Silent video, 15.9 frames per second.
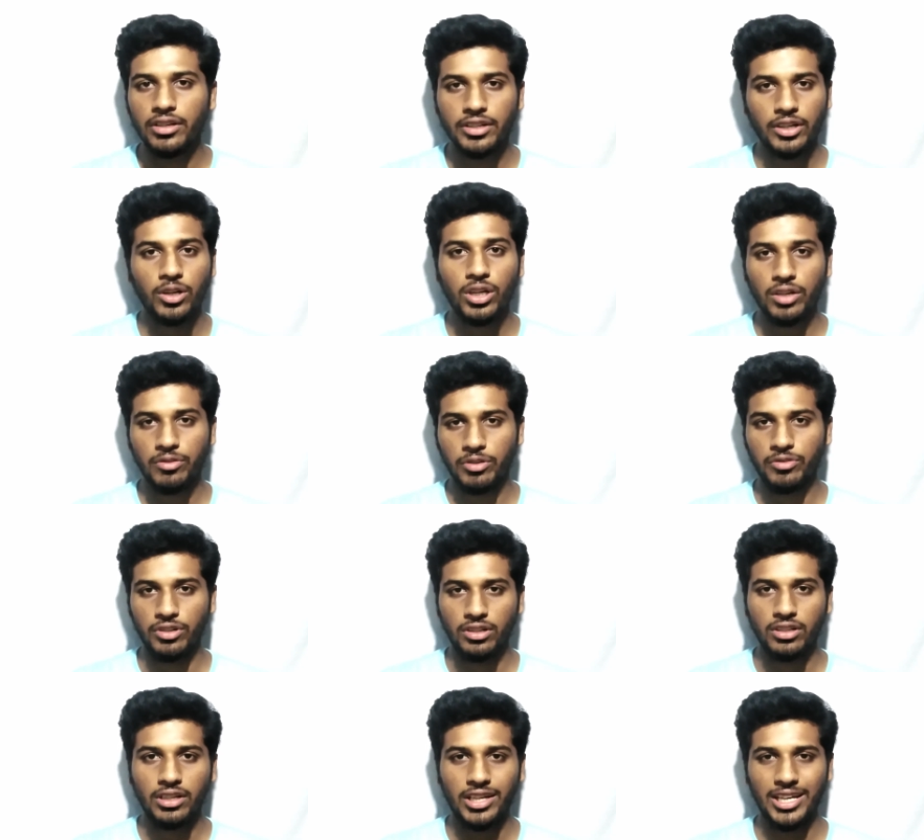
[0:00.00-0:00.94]
Hello
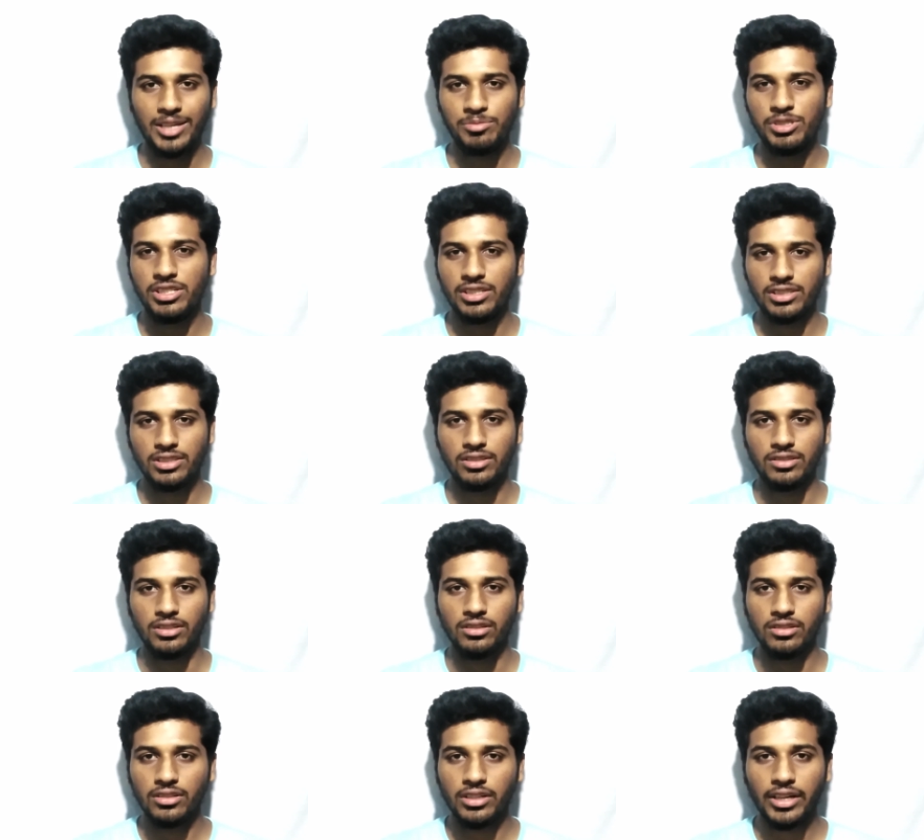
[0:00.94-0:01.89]
everyone, I'm
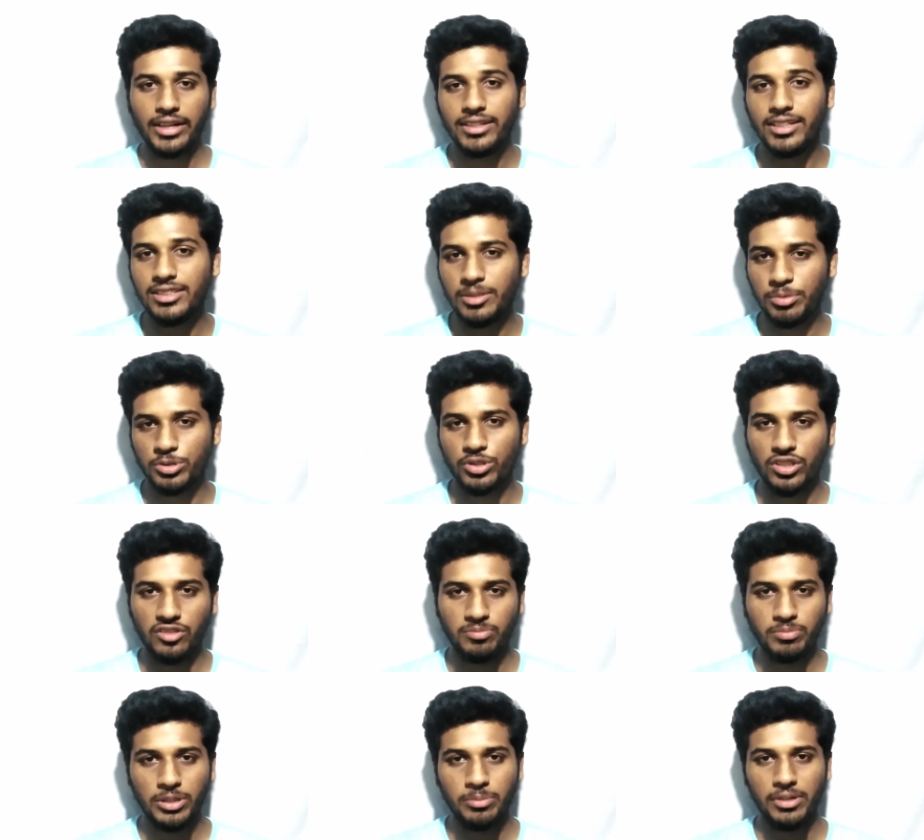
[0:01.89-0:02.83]
Jayachandran. In this episode
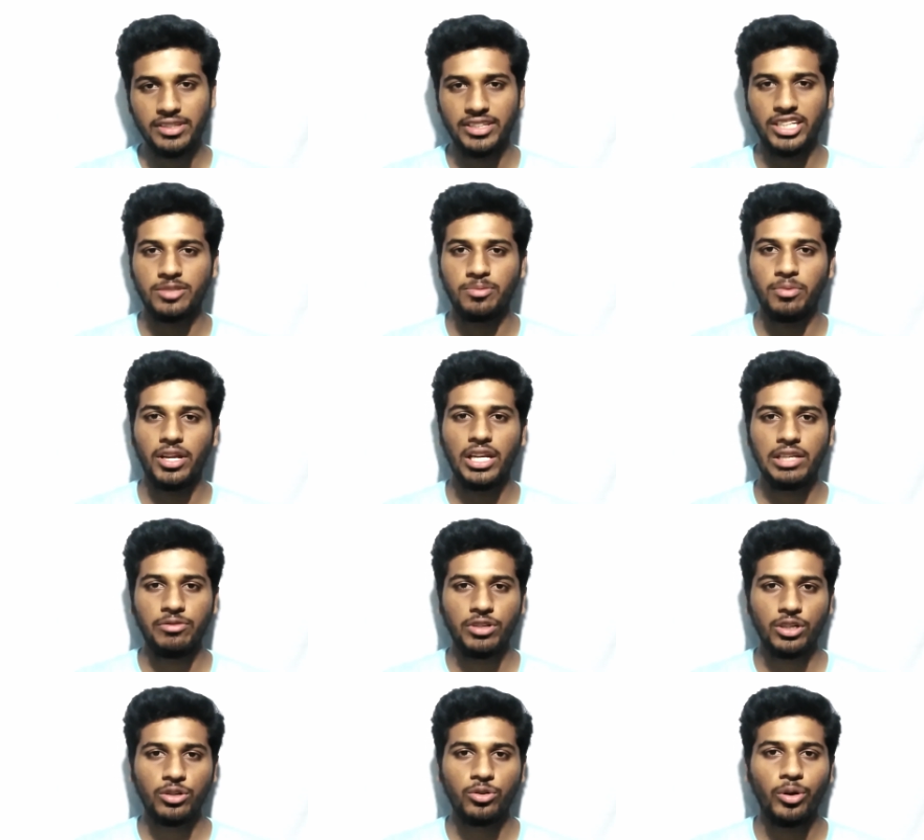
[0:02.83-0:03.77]
of Beebles Explained,
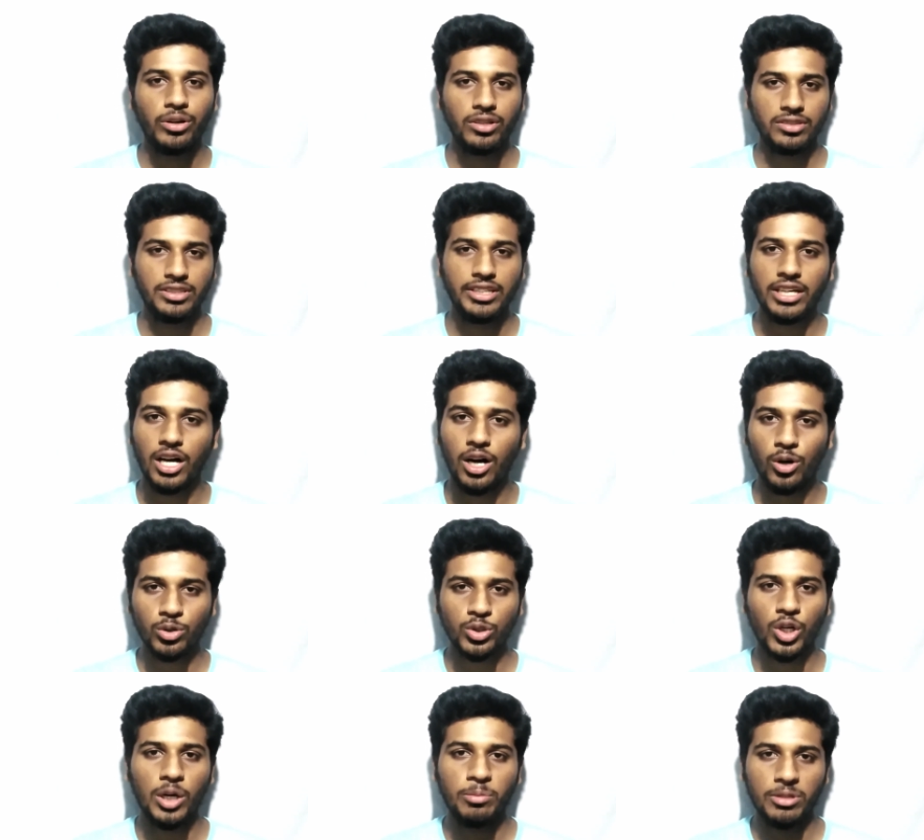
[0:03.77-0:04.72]
we are going to see how
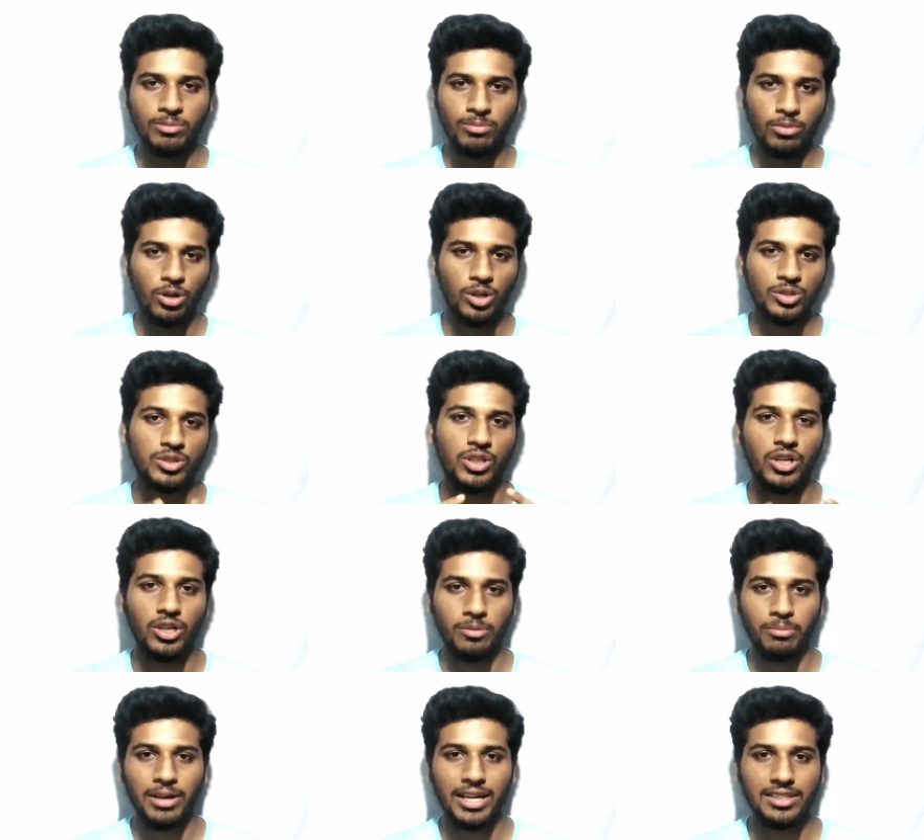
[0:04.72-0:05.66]
government blocks
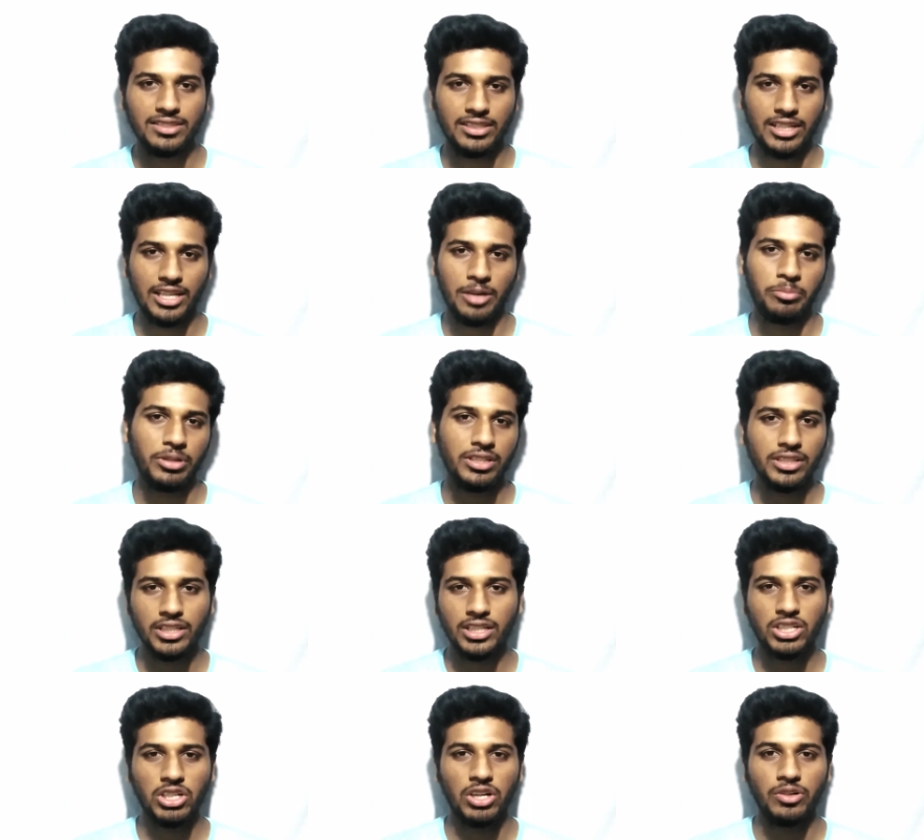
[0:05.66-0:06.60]
or bans an app in
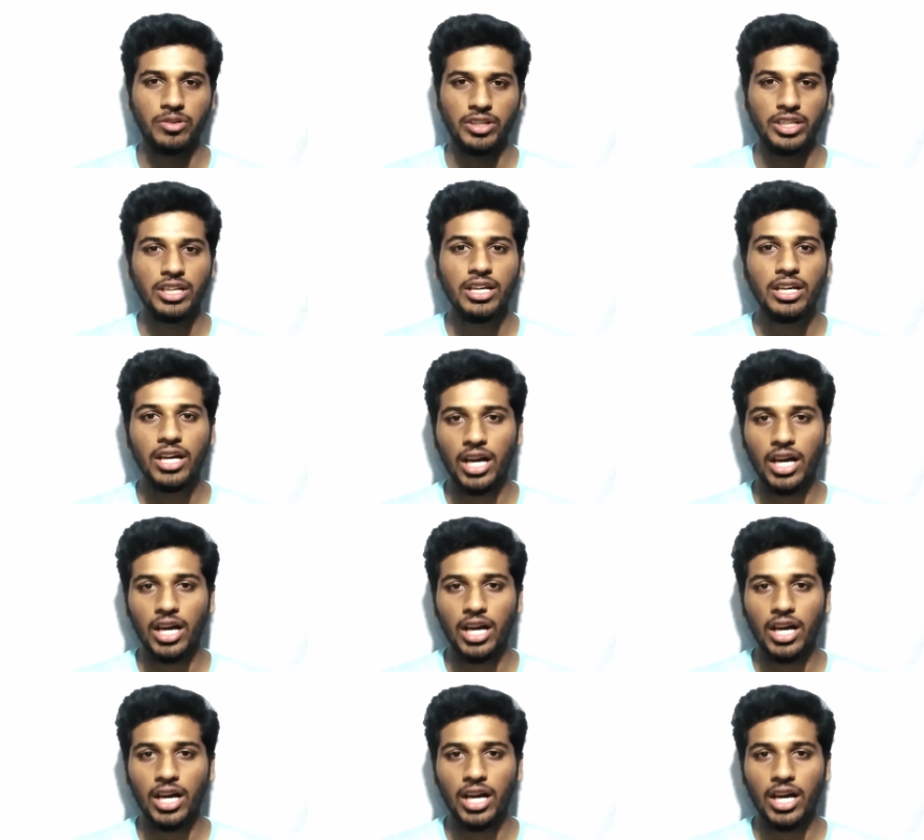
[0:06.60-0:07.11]
their country,